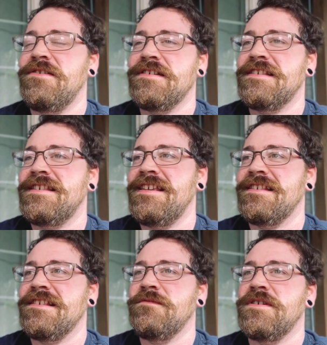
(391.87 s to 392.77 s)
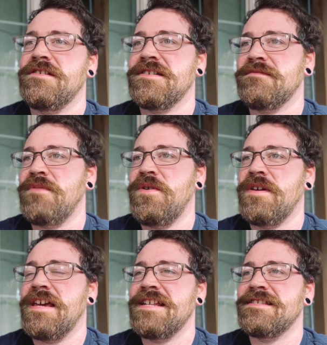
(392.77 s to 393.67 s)
can see the silhouette of the smoke
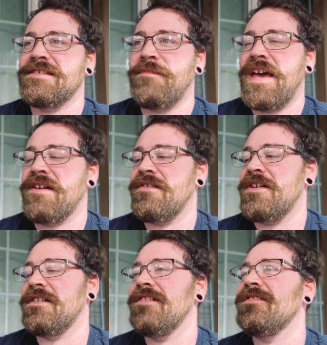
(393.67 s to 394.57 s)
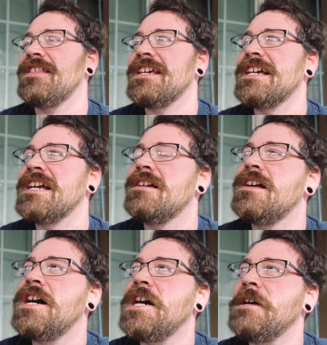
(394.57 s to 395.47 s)
against the background and everything.
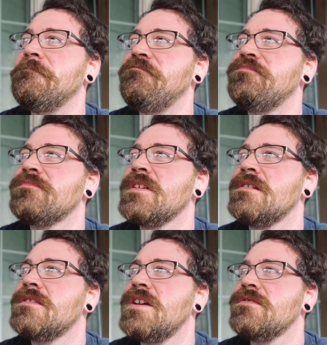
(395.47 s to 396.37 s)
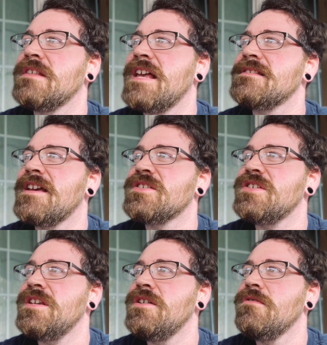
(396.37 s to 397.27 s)
There's Last
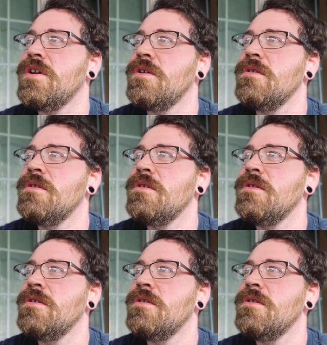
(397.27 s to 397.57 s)
Action Hero,